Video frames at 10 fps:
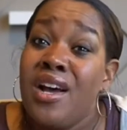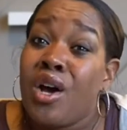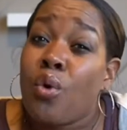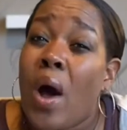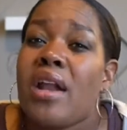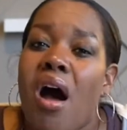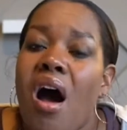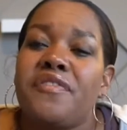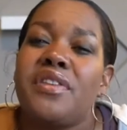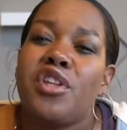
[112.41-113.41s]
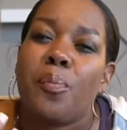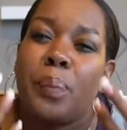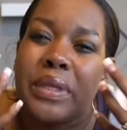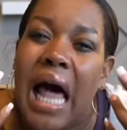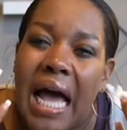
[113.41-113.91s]
quite often they're
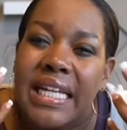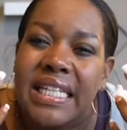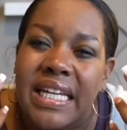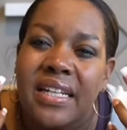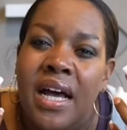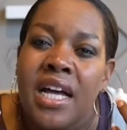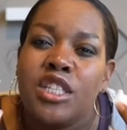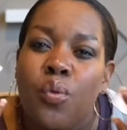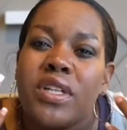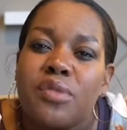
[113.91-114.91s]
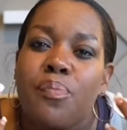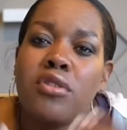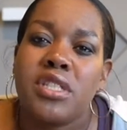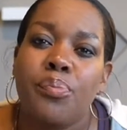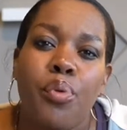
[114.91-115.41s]
blinded to what's most
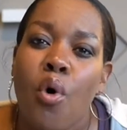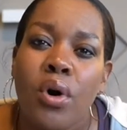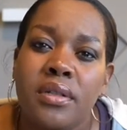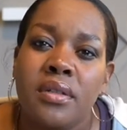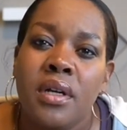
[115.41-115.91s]
important.